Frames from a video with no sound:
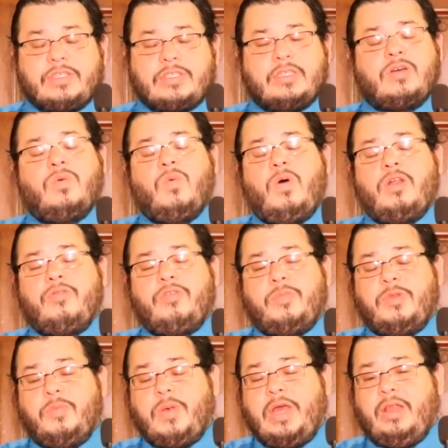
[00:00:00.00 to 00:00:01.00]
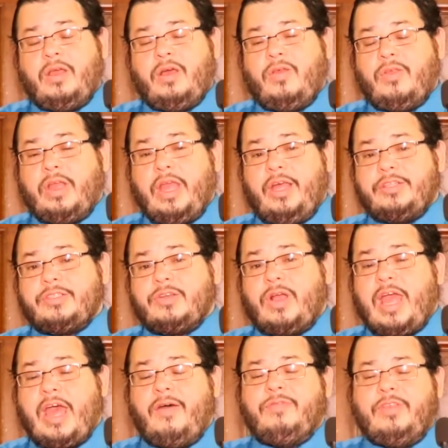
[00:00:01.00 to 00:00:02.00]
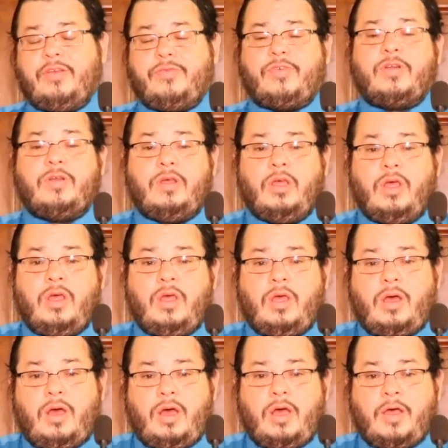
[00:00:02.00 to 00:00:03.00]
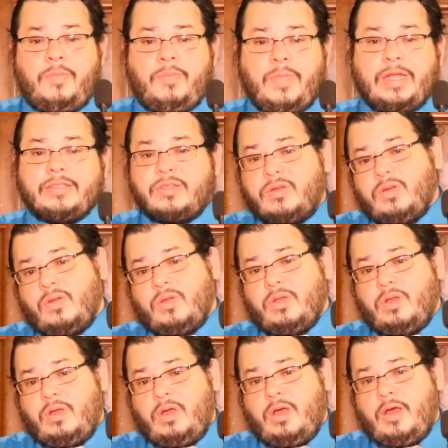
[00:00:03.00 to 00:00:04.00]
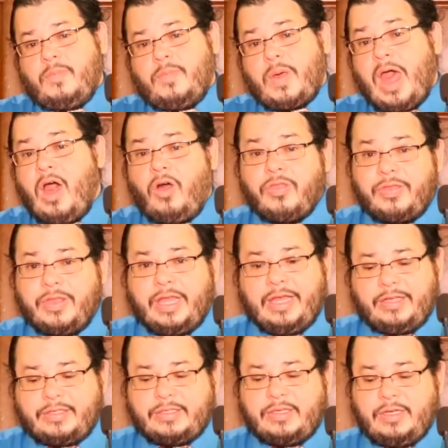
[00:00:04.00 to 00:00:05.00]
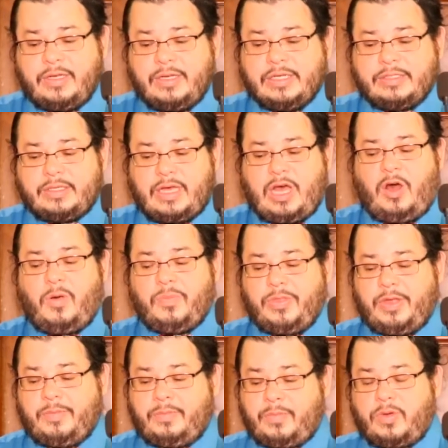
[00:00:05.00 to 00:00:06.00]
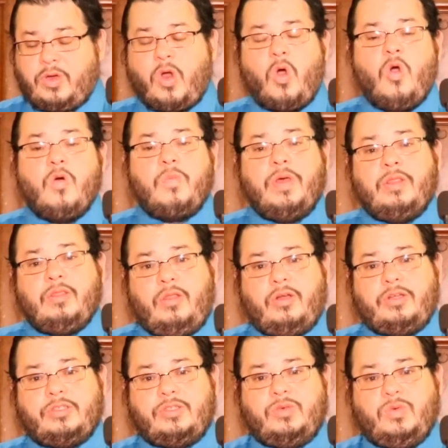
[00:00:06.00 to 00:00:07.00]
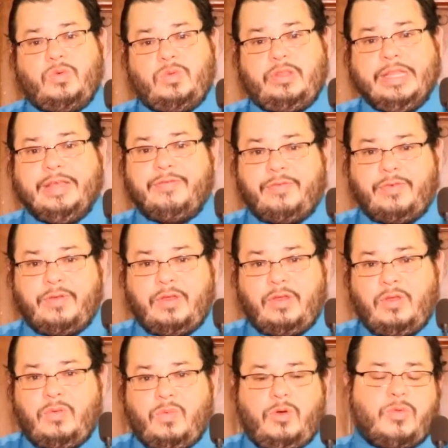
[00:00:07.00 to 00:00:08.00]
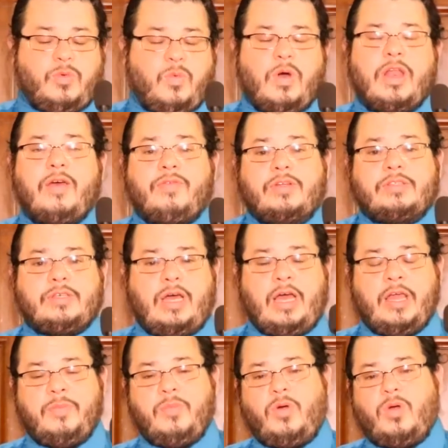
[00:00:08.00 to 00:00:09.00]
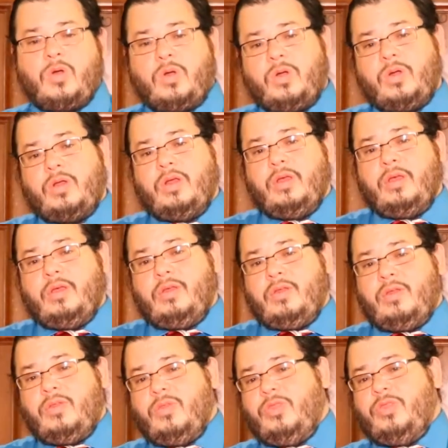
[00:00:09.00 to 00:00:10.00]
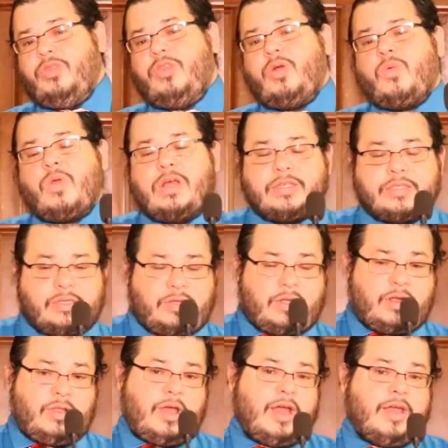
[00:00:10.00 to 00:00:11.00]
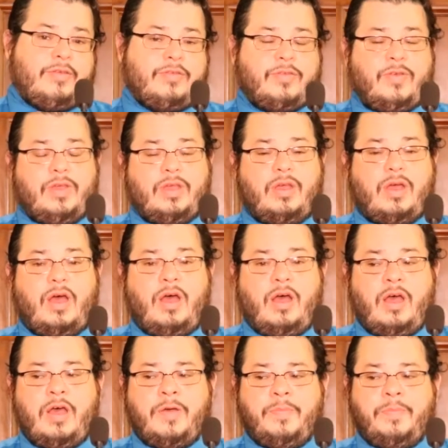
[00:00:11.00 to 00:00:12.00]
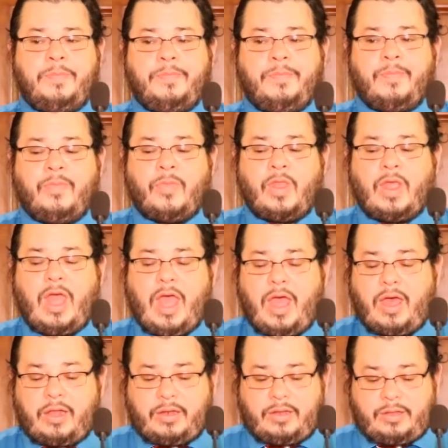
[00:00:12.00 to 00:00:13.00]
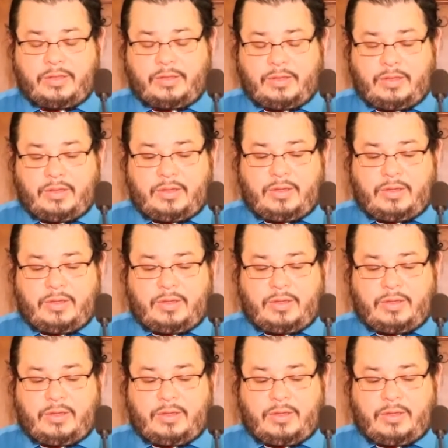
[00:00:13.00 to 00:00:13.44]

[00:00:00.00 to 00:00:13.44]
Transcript: single one of them, depending on the cancer, have different mental health needs to help them cope and learn to live with whatever time or the rest of their life. And